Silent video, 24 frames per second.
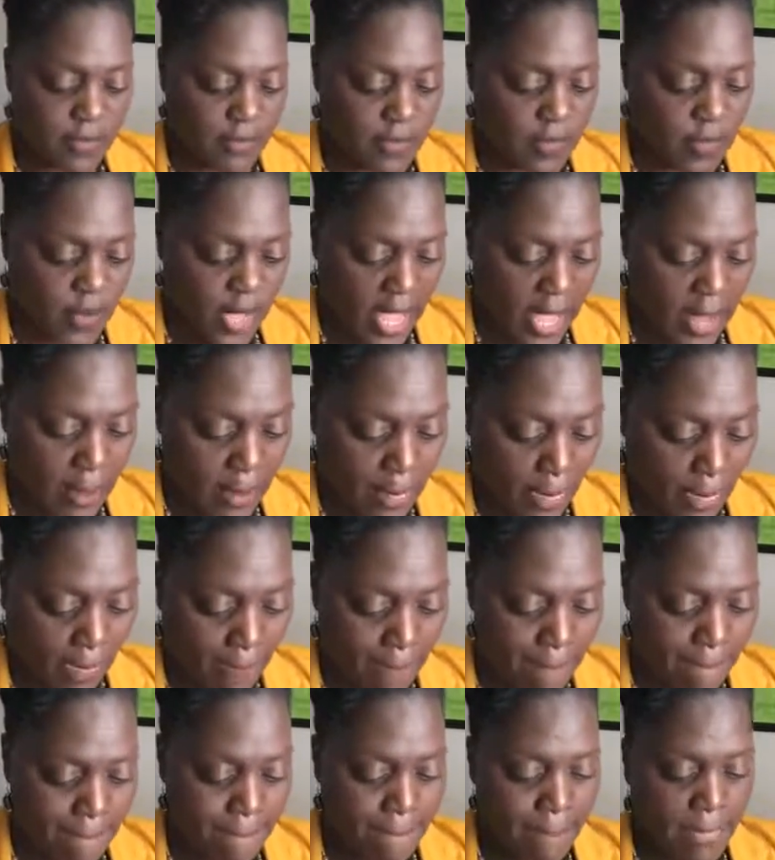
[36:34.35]
Okay,
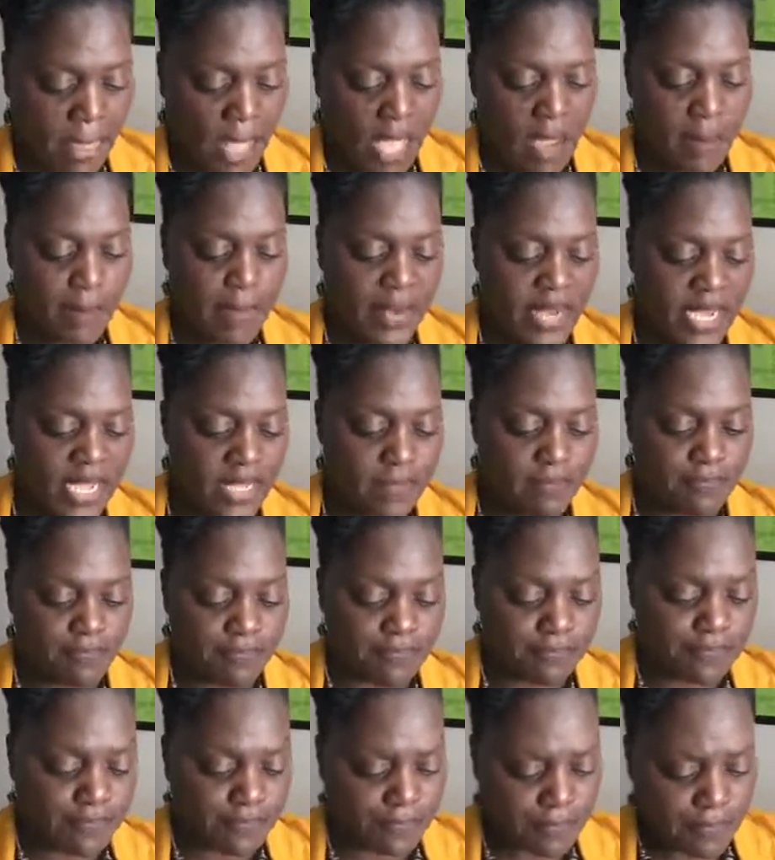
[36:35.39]
but
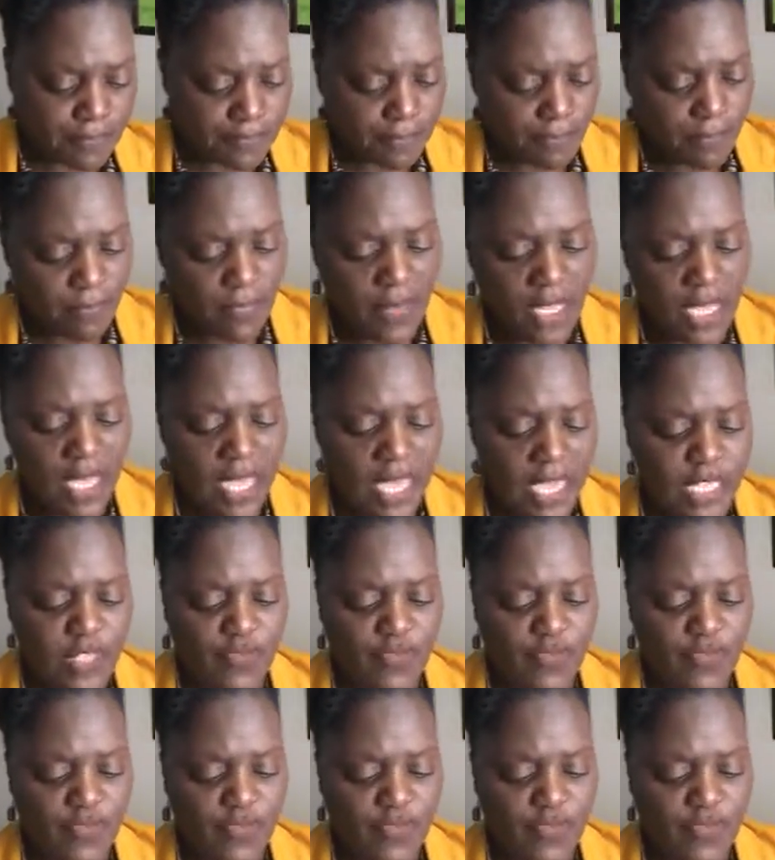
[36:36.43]
as